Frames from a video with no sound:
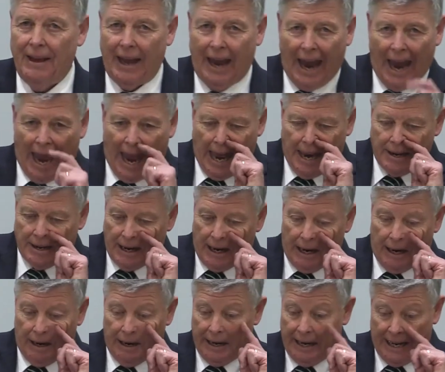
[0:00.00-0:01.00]
And
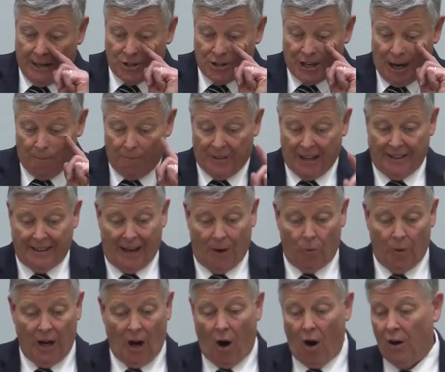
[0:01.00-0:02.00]
uh, it's something that
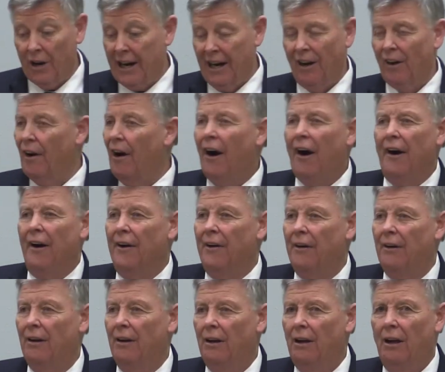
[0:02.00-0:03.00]
we all can learn.
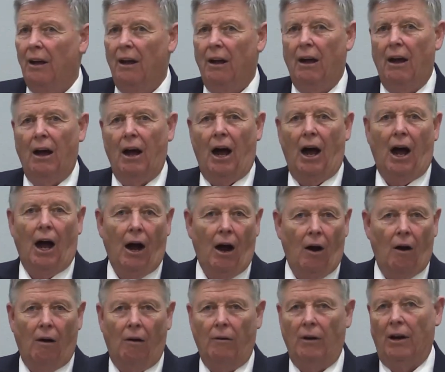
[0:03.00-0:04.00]

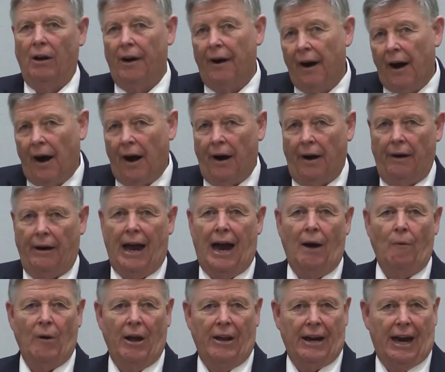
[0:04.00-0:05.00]
Oh, learn.
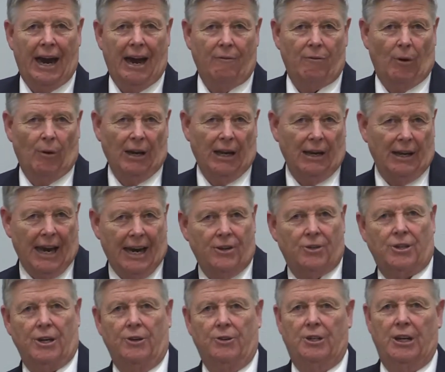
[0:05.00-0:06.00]
I'd rather have a
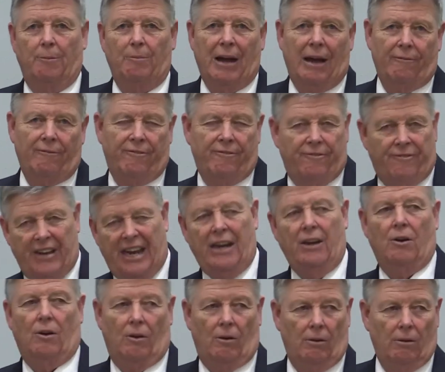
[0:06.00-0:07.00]
relationship. I
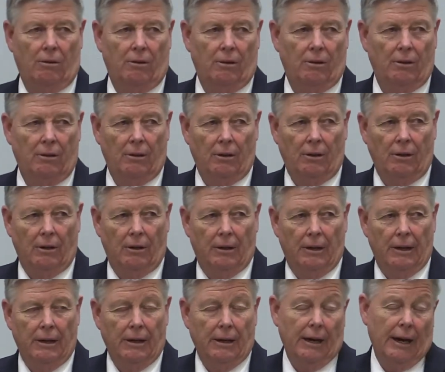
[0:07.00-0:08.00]
feel.
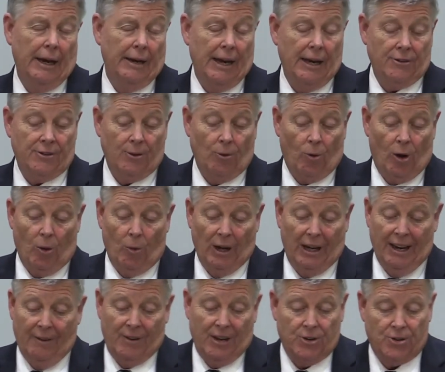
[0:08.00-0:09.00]
And that's the world we
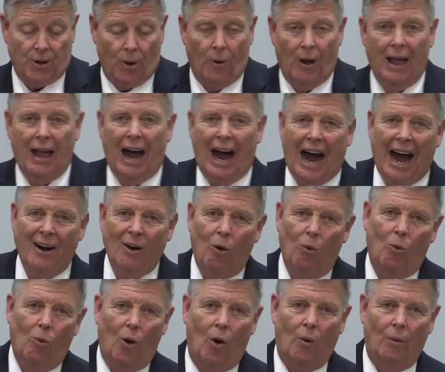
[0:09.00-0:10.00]
live in. So I don't
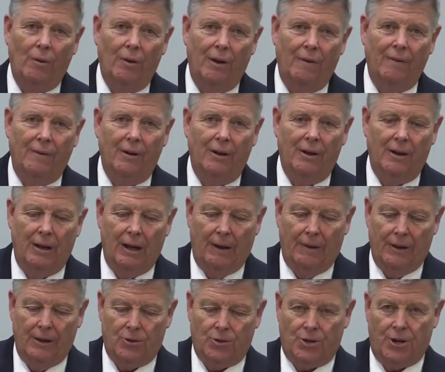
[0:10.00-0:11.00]
want
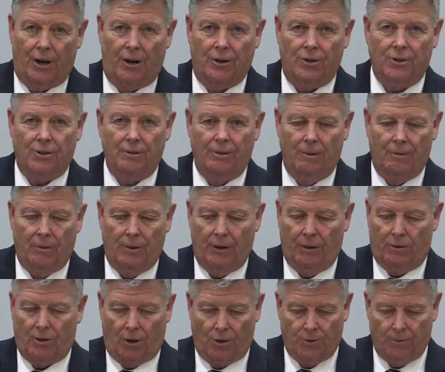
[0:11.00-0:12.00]
this church,
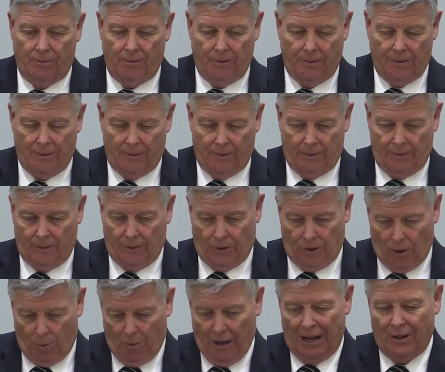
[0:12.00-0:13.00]
because
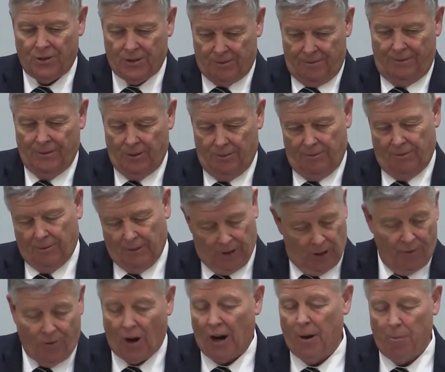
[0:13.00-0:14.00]
you've been,
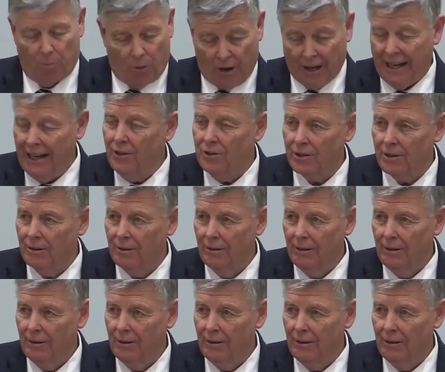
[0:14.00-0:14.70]
you've heard it preached.